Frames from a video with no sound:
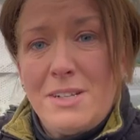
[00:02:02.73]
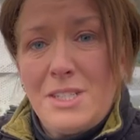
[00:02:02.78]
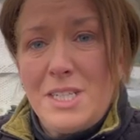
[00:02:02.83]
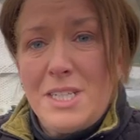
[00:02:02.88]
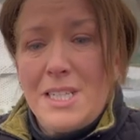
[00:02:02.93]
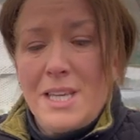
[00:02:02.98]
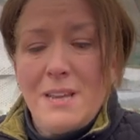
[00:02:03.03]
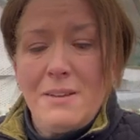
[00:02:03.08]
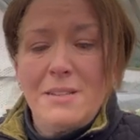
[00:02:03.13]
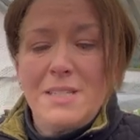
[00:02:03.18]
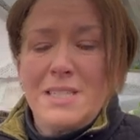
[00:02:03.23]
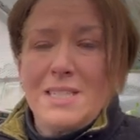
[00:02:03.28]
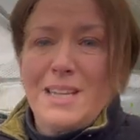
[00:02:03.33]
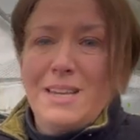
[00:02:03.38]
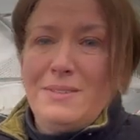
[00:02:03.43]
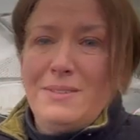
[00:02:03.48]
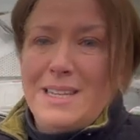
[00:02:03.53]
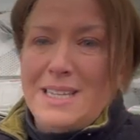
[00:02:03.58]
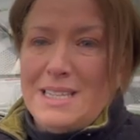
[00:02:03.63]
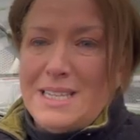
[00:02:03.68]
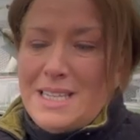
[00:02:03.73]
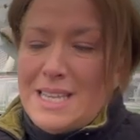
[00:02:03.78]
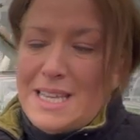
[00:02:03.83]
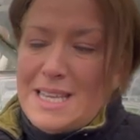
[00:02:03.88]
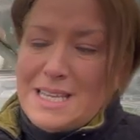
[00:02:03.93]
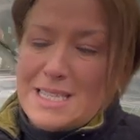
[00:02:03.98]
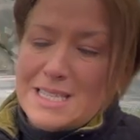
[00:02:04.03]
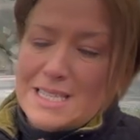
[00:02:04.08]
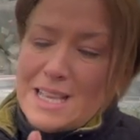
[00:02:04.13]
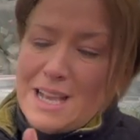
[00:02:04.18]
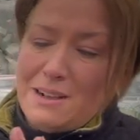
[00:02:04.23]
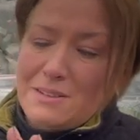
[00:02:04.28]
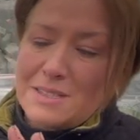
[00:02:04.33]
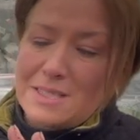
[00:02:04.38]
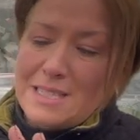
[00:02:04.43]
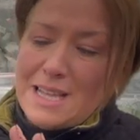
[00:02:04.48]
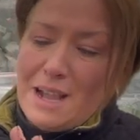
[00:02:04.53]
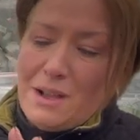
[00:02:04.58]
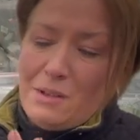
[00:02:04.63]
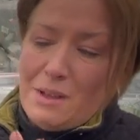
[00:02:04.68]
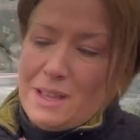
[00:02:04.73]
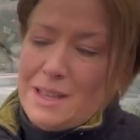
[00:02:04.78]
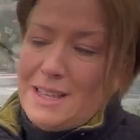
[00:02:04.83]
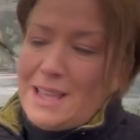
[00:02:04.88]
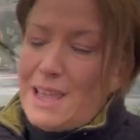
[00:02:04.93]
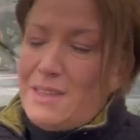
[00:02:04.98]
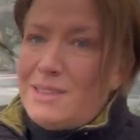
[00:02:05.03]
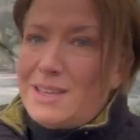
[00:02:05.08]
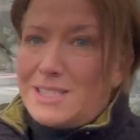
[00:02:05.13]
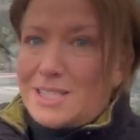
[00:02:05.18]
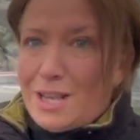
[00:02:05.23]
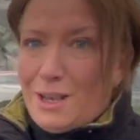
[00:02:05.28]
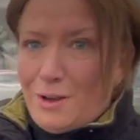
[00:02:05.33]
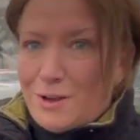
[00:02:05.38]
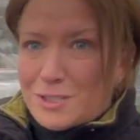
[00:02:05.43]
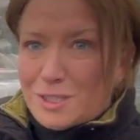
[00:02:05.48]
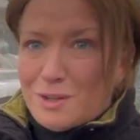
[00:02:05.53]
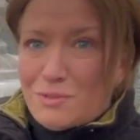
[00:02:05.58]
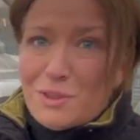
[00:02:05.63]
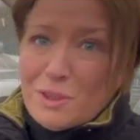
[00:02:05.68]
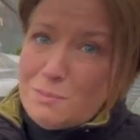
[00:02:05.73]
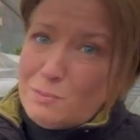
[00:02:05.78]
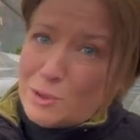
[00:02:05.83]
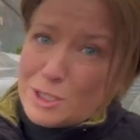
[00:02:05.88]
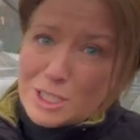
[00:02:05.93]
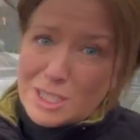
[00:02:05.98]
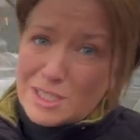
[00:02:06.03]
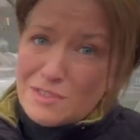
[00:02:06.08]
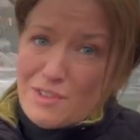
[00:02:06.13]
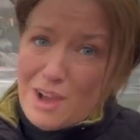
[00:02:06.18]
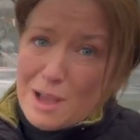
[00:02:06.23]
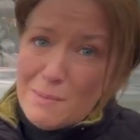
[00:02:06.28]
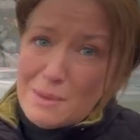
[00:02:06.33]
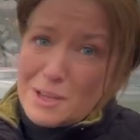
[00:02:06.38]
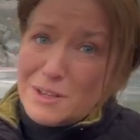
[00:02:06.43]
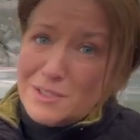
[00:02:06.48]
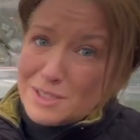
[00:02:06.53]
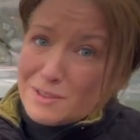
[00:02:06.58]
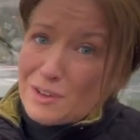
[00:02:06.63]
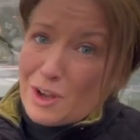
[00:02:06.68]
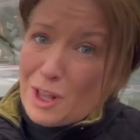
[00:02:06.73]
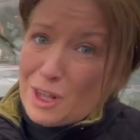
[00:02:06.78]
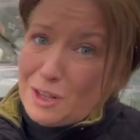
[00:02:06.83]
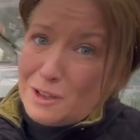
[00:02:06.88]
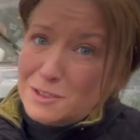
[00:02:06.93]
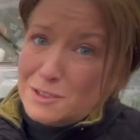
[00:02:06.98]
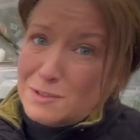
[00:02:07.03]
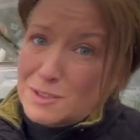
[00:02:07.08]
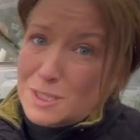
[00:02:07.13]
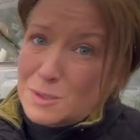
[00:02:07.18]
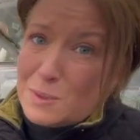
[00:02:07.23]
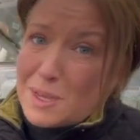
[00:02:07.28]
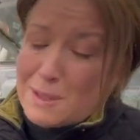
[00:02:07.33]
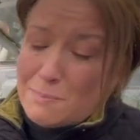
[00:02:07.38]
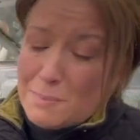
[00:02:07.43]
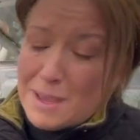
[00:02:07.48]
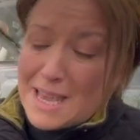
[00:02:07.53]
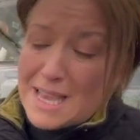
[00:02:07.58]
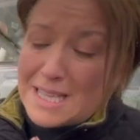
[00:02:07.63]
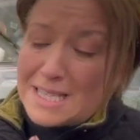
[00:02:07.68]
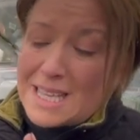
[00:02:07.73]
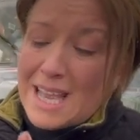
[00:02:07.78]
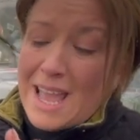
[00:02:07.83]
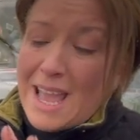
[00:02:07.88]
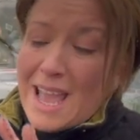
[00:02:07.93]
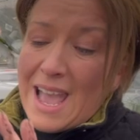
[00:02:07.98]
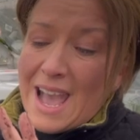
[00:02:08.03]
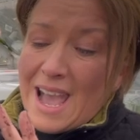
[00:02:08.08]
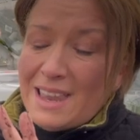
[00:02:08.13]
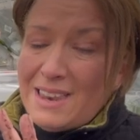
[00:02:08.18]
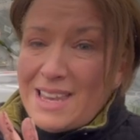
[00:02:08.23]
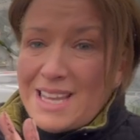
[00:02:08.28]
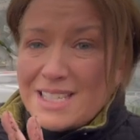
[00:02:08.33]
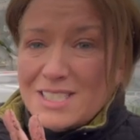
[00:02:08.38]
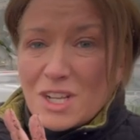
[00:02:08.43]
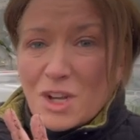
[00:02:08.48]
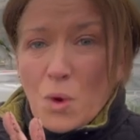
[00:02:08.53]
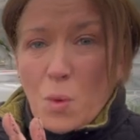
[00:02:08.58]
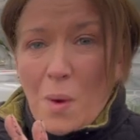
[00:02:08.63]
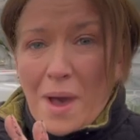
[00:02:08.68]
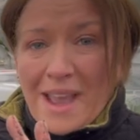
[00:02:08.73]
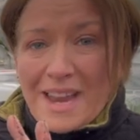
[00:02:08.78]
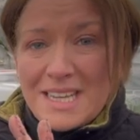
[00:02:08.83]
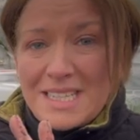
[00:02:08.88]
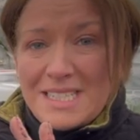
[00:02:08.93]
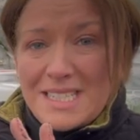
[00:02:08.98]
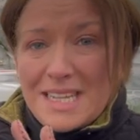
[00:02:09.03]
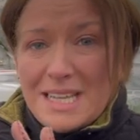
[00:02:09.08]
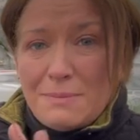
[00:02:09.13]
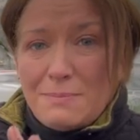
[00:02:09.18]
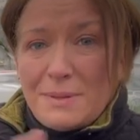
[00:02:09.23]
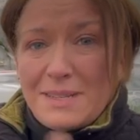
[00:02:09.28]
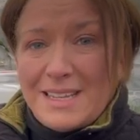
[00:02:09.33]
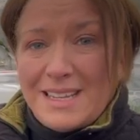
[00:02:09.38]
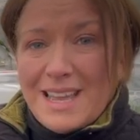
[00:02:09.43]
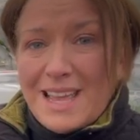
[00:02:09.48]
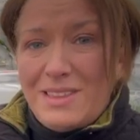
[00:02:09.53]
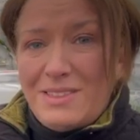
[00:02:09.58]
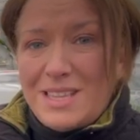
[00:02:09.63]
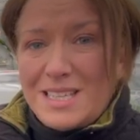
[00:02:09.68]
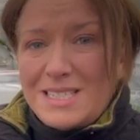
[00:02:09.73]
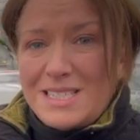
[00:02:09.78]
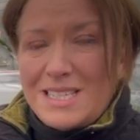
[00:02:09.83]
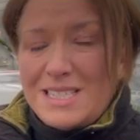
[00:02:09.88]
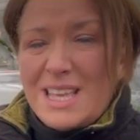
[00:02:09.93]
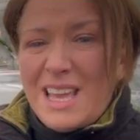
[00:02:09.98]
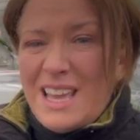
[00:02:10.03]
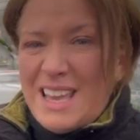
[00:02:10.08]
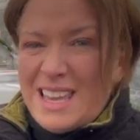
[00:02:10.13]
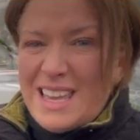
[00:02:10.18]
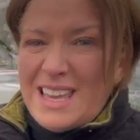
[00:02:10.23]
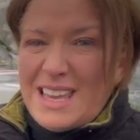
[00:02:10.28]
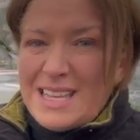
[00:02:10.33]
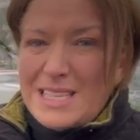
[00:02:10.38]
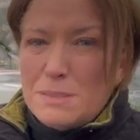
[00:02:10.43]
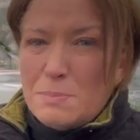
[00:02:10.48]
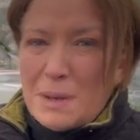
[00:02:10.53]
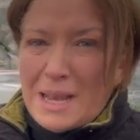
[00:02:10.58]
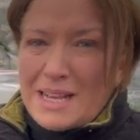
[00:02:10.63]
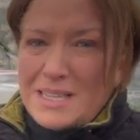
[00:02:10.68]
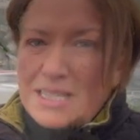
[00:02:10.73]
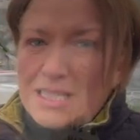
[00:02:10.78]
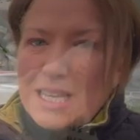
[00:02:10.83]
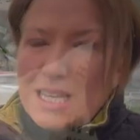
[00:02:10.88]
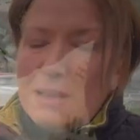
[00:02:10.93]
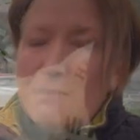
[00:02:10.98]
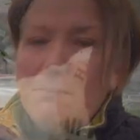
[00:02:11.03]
actually going to go in these cells. Now, again, there's a lot of them, which is fine because I've got a lot of sweet peas, and these are quite deep. And again, it is plastic,